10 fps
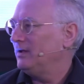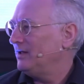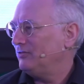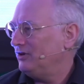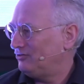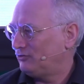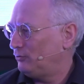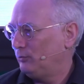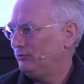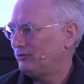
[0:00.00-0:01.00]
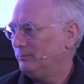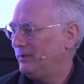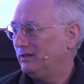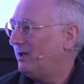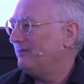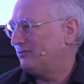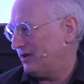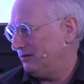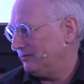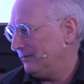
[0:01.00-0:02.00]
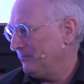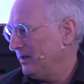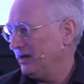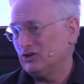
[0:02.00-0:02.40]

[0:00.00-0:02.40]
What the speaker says: these tools can be a lifesaver, can